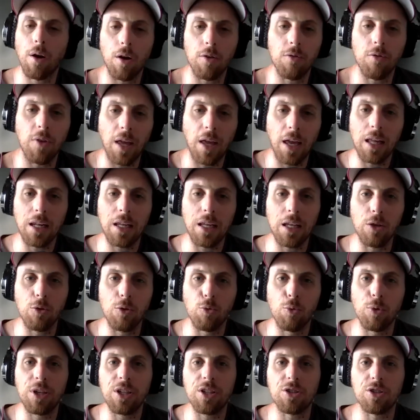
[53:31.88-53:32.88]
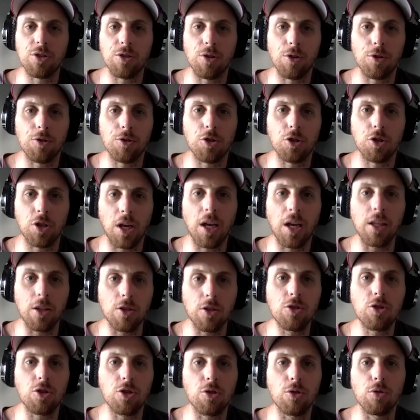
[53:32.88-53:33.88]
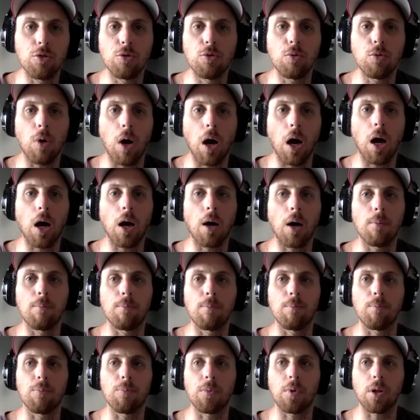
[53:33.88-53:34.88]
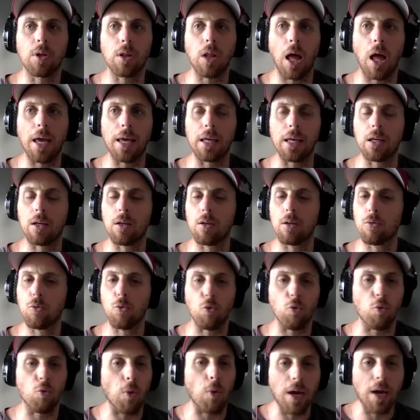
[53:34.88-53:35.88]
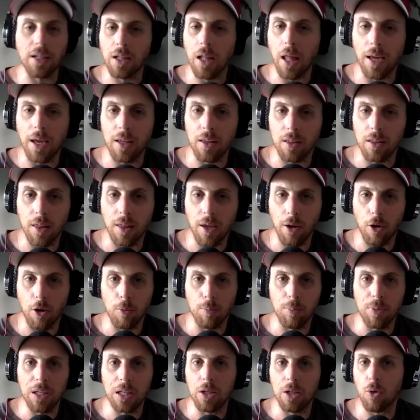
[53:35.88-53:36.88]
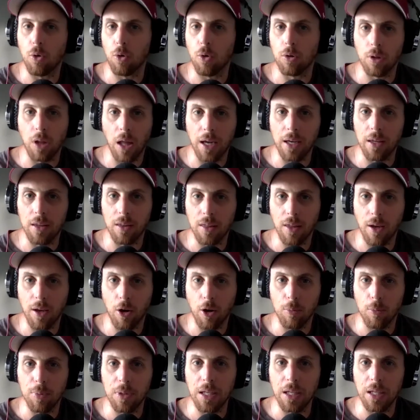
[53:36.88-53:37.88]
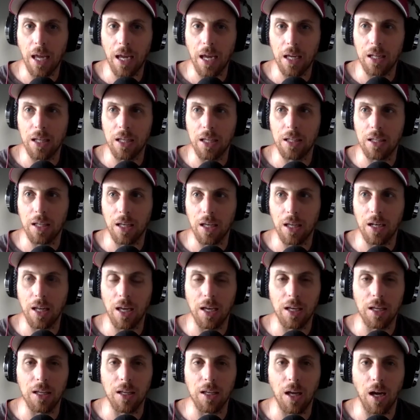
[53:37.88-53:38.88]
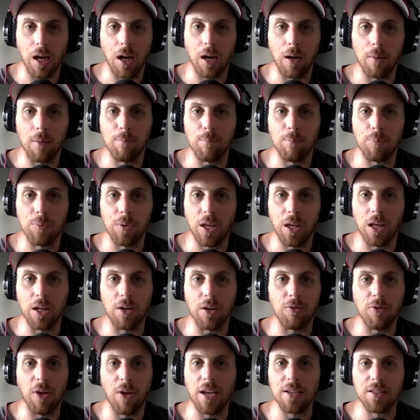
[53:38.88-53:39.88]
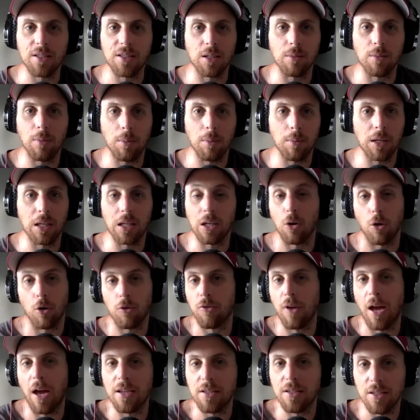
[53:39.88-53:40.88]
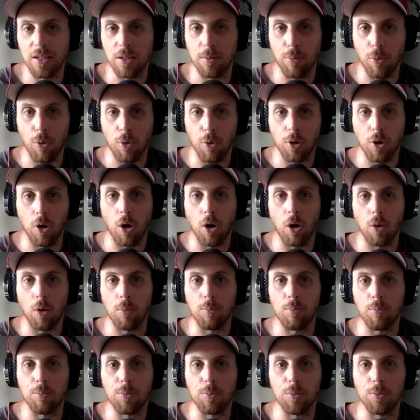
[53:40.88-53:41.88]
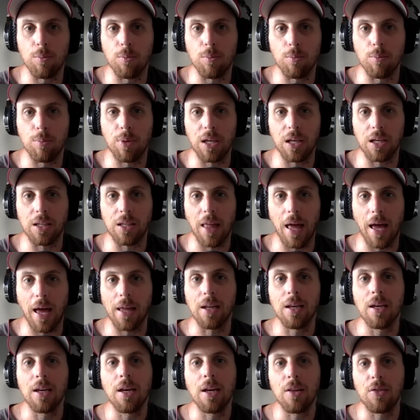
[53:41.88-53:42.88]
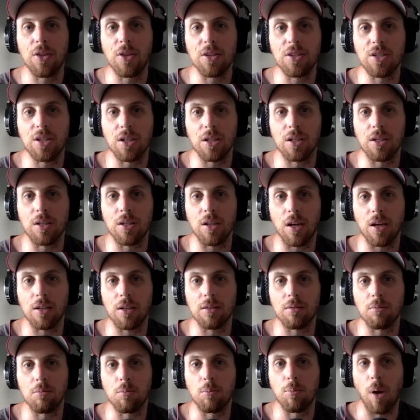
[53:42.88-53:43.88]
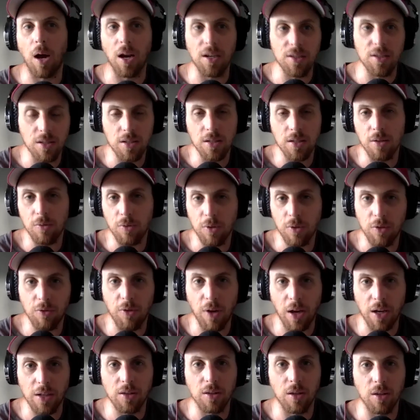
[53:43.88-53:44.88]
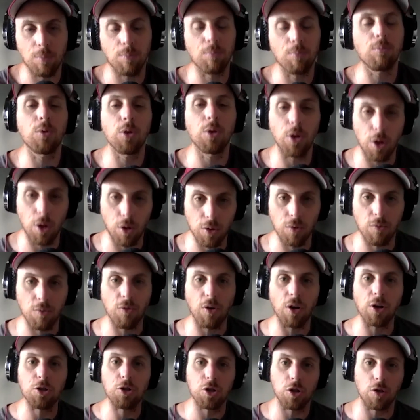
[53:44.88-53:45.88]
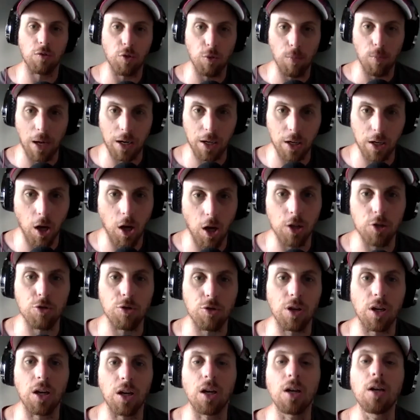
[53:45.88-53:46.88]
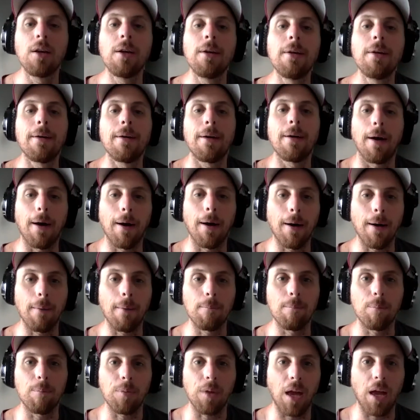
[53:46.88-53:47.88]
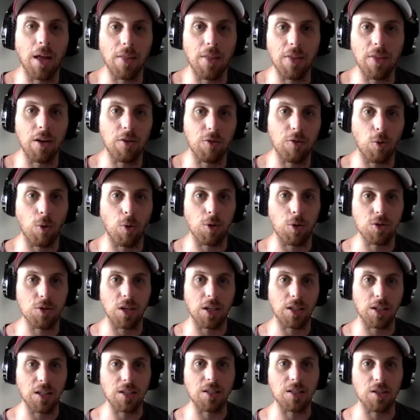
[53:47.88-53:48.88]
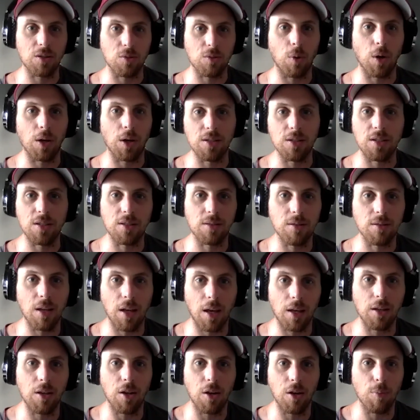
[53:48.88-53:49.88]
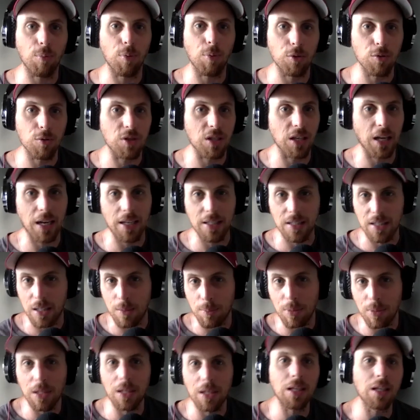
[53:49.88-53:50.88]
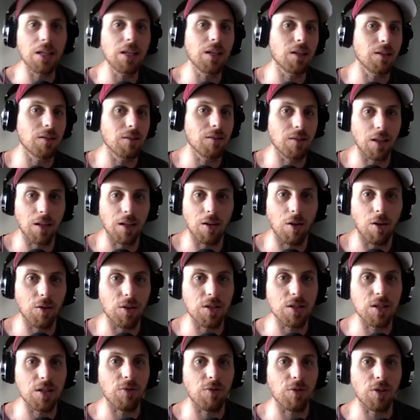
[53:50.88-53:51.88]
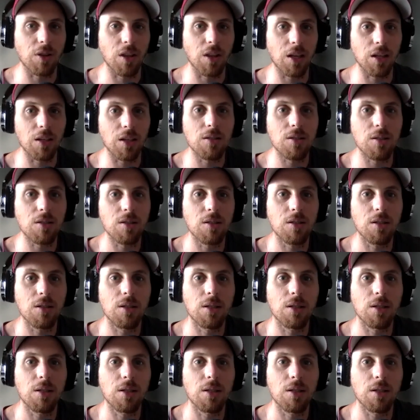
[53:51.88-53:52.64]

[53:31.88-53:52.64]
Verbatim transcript: of any research into red light therapy or light therapy aiding in a fasting mimicking or fasting protocol, being that this could positively affect the function of your mitochondria? And then of course, this is what's, producing ATP and all these different things.